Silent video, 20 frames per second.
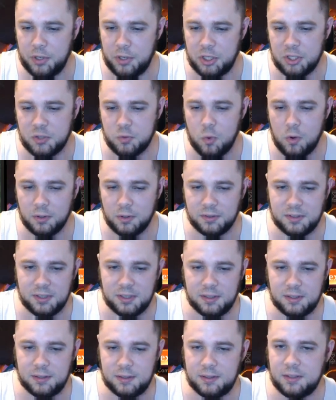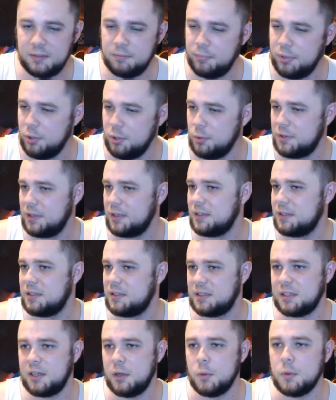we just want to boot,
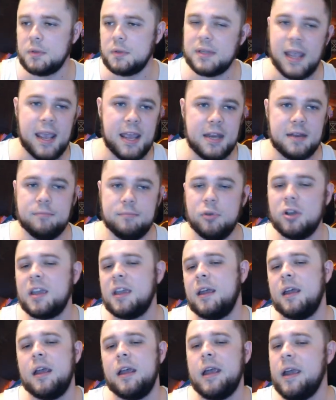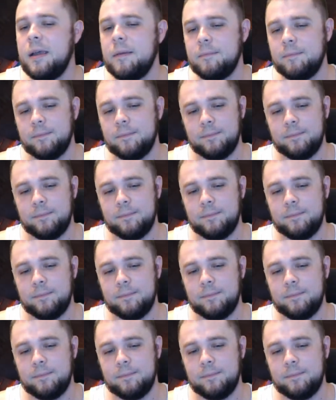Scute, and Booger.